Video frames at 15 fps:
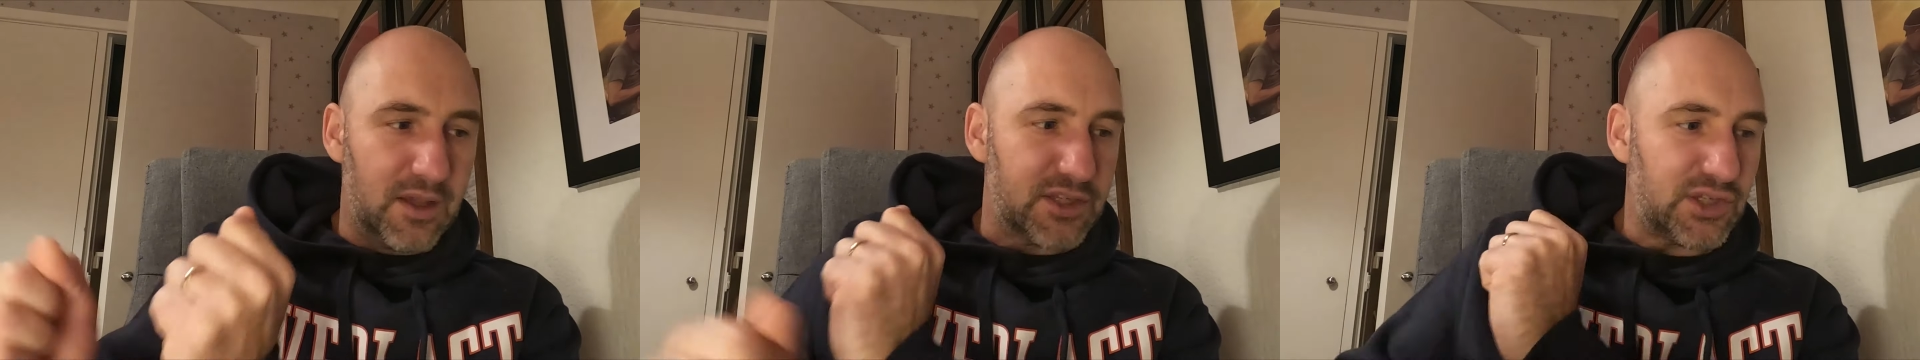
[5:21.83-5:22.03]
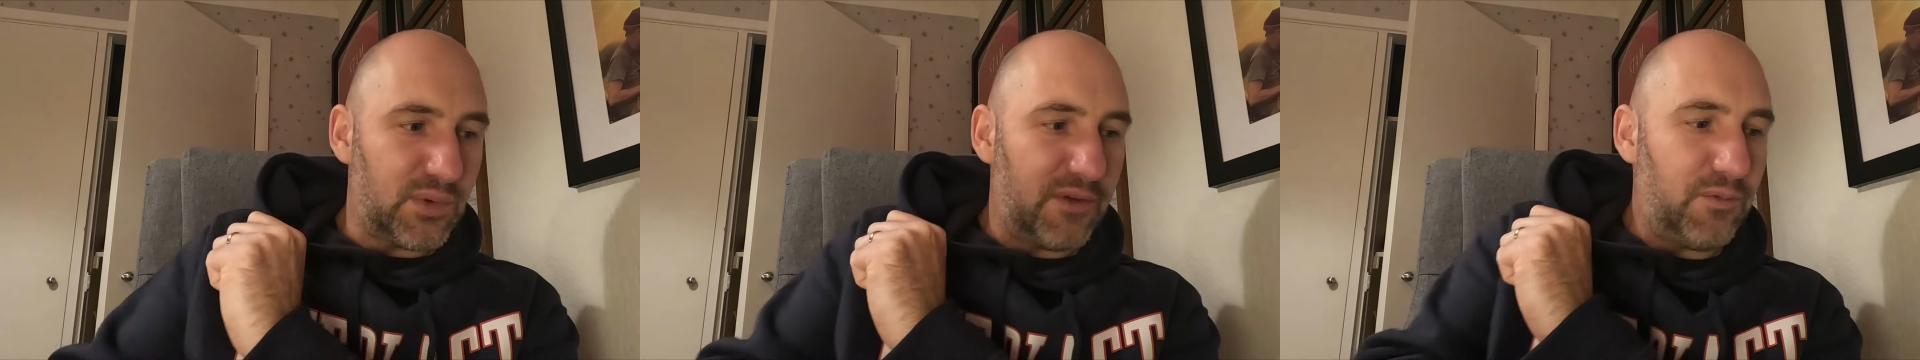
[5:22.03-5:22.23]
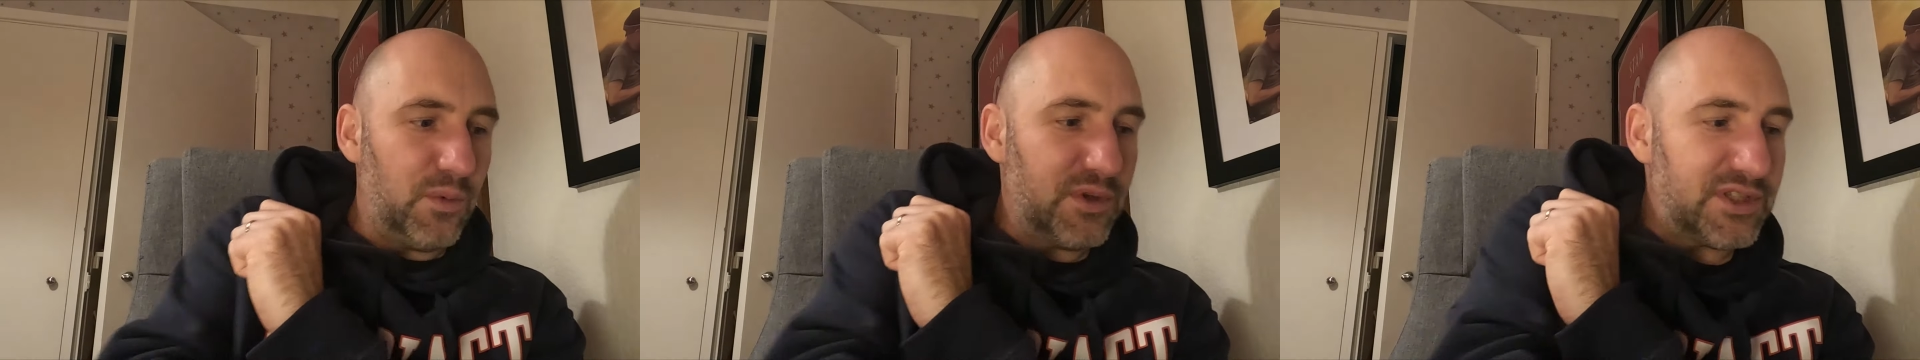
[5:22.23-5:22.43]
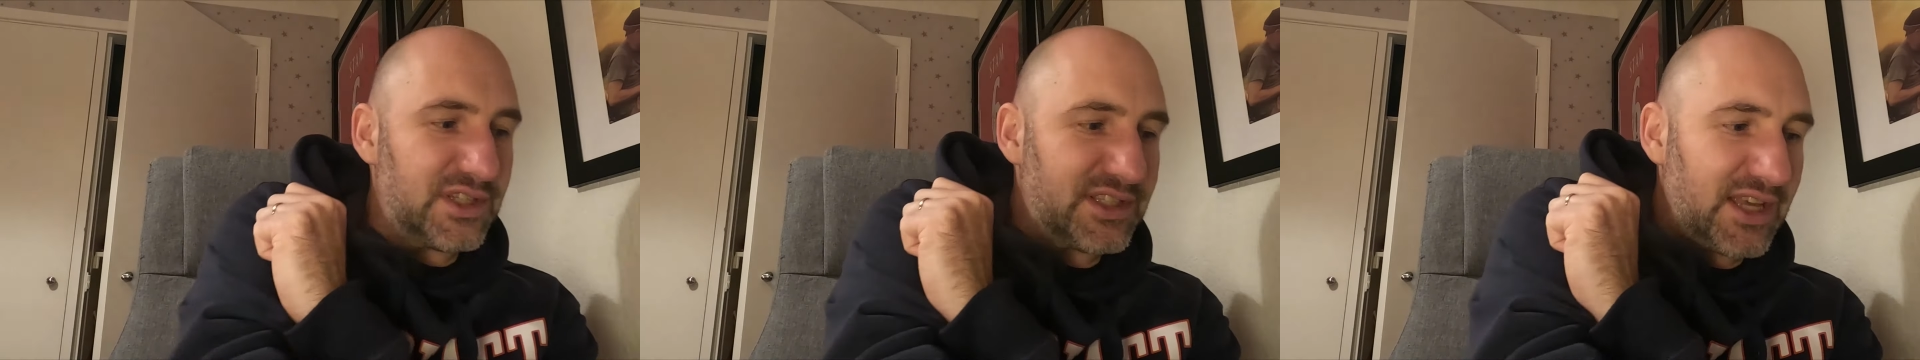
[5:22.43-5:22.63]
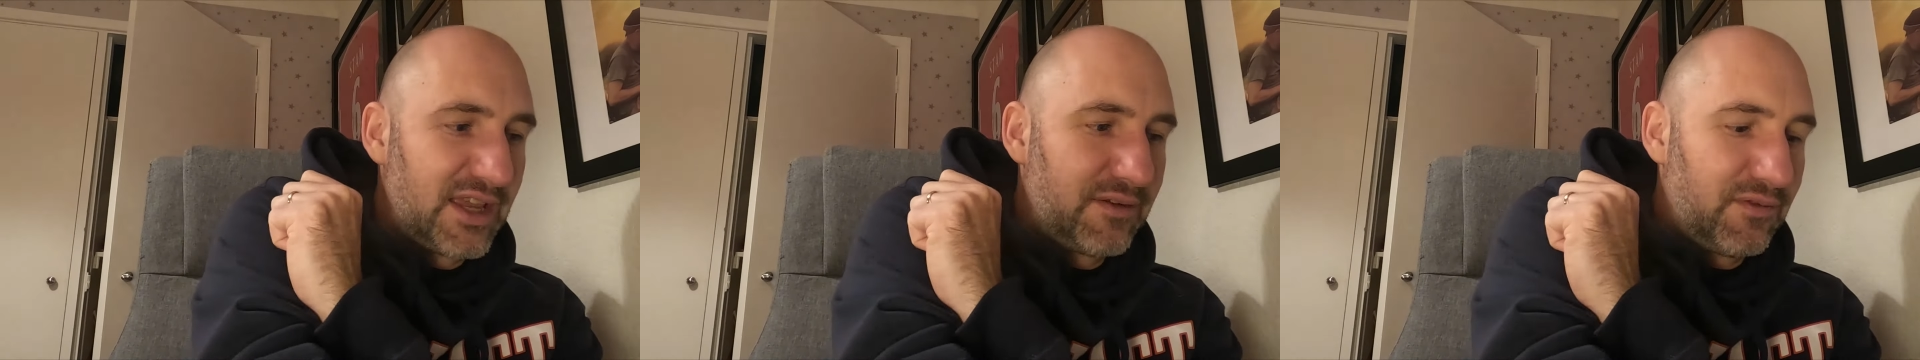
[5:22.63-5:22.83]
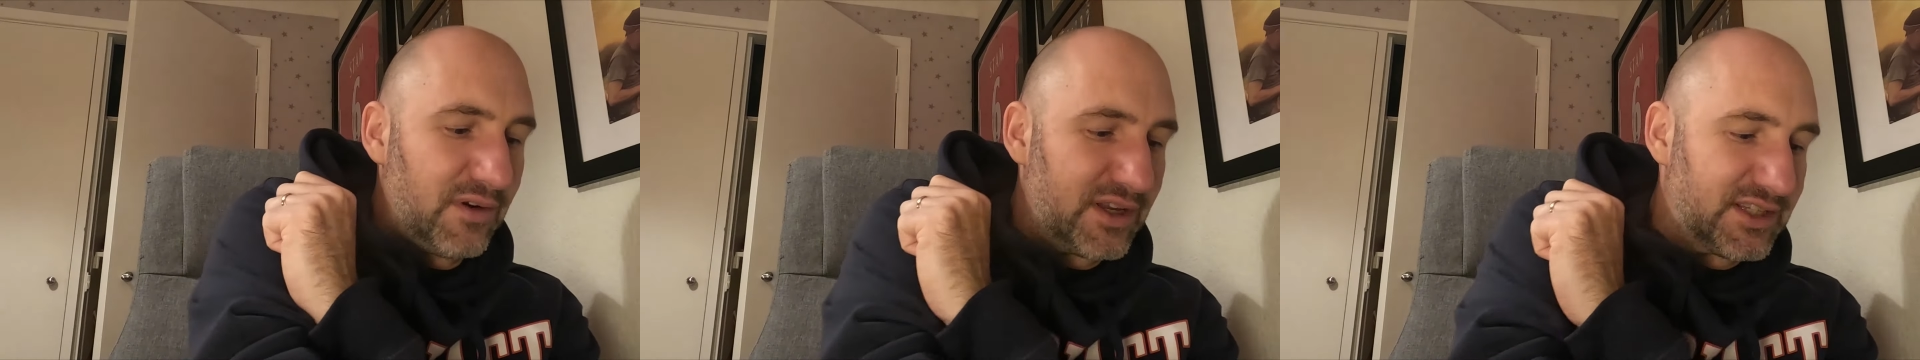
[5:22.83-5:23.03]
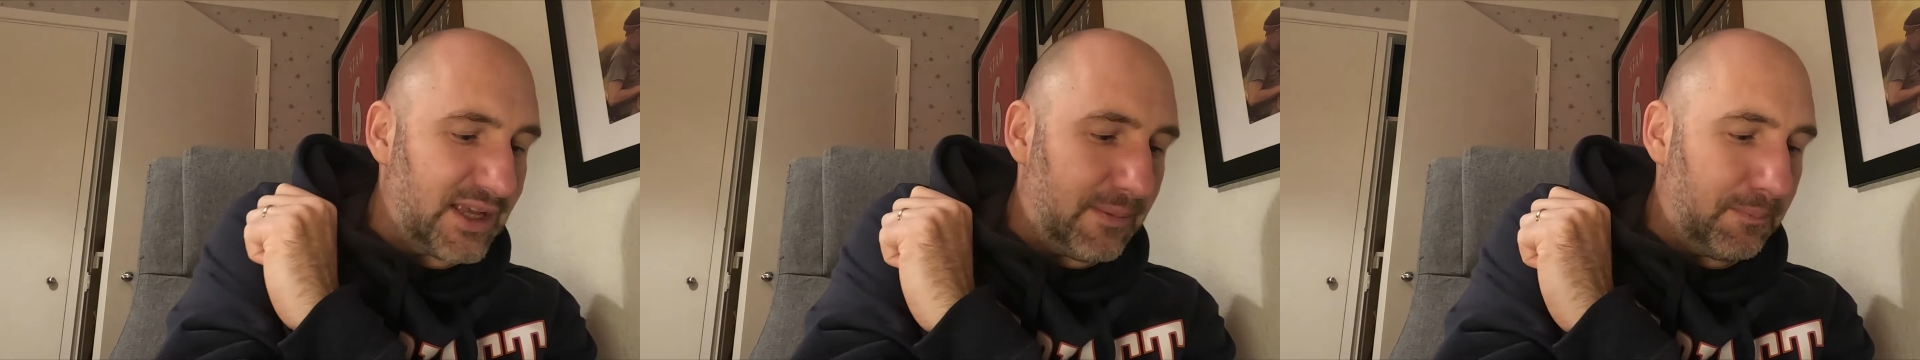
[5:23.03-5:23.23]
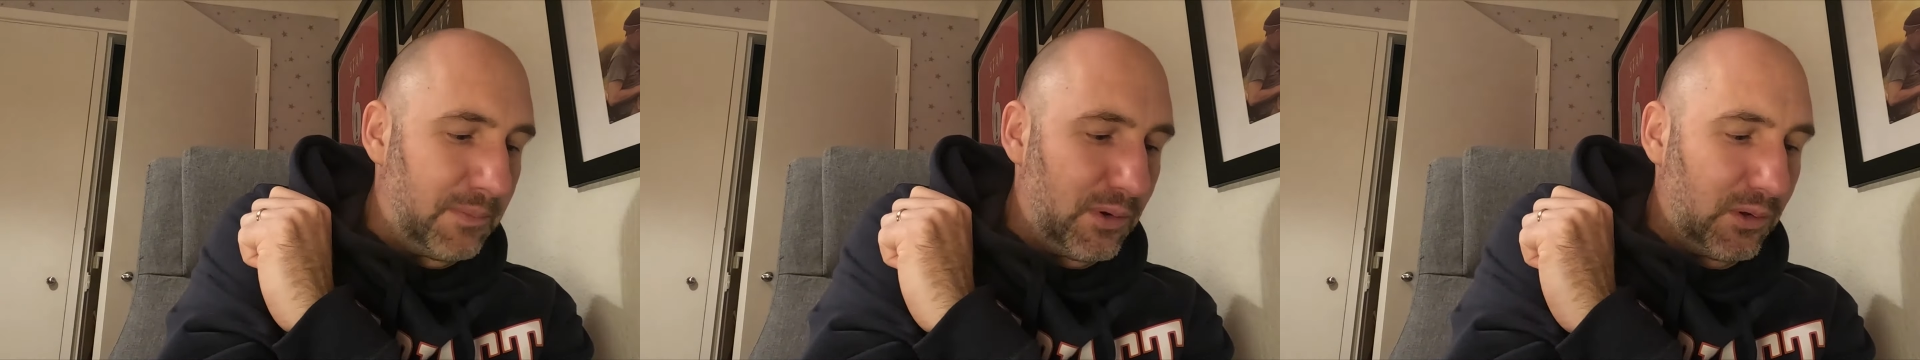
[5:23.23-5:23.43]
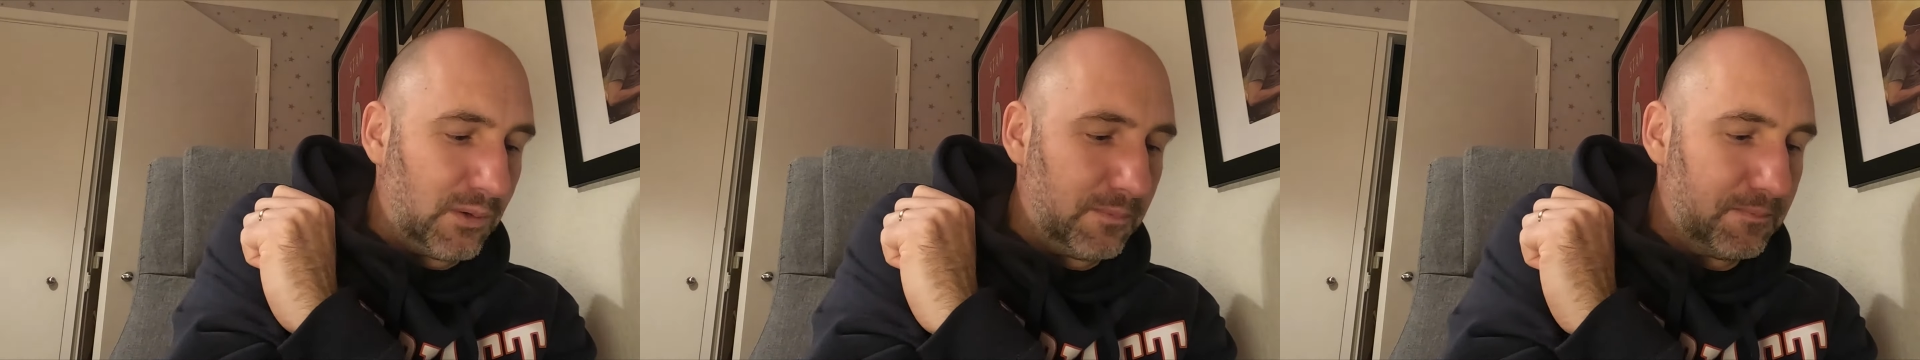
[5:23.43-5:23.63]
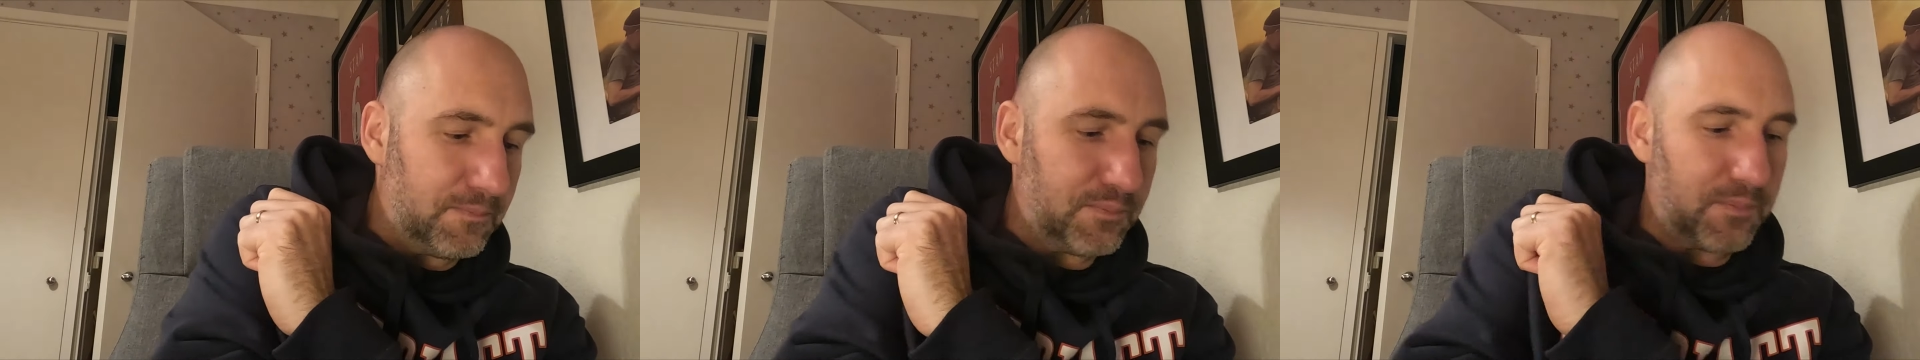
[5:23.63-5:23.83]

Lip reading: So if we was to take, for example,